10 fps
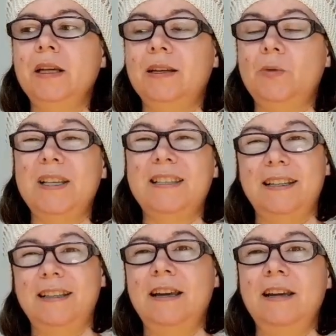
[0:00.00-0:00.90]

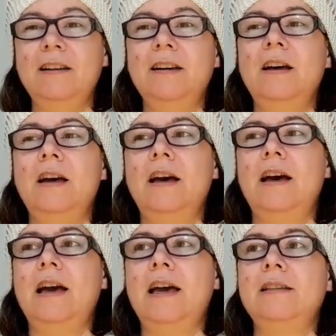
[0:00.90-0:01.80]
Wensleydale,
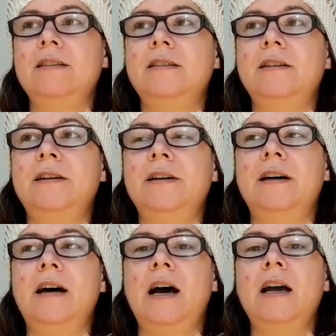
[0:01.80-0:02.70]
and
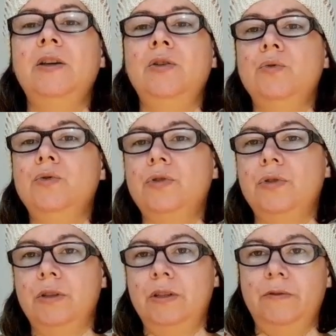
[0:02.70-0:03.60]
I
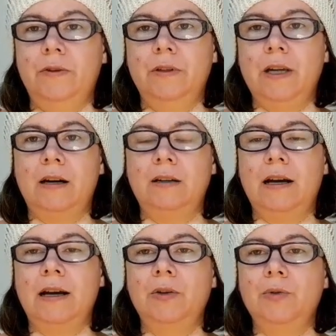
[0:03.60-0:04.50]
used a different yarn.
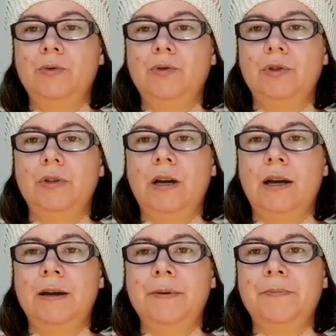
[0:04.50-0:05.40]
I used
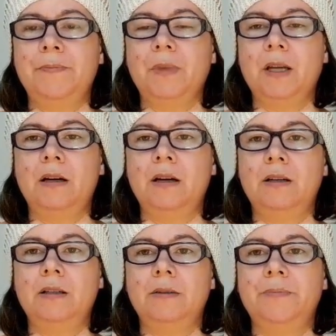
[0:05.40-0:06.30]
a
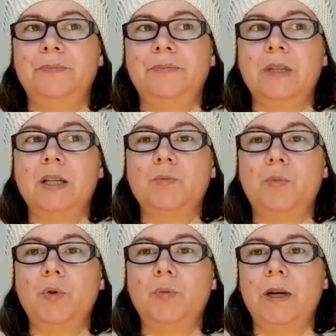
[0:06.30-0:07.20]

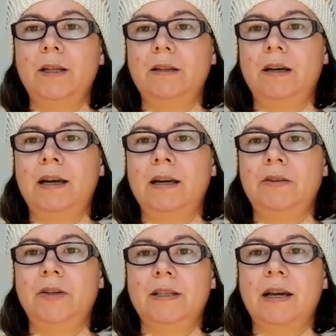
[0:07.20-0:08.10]
sport weight
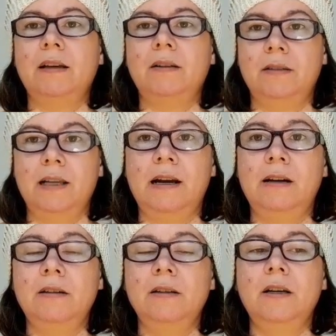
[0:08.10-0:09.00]
recycled
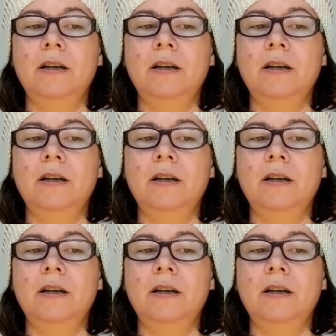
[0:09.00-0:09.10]
yarn,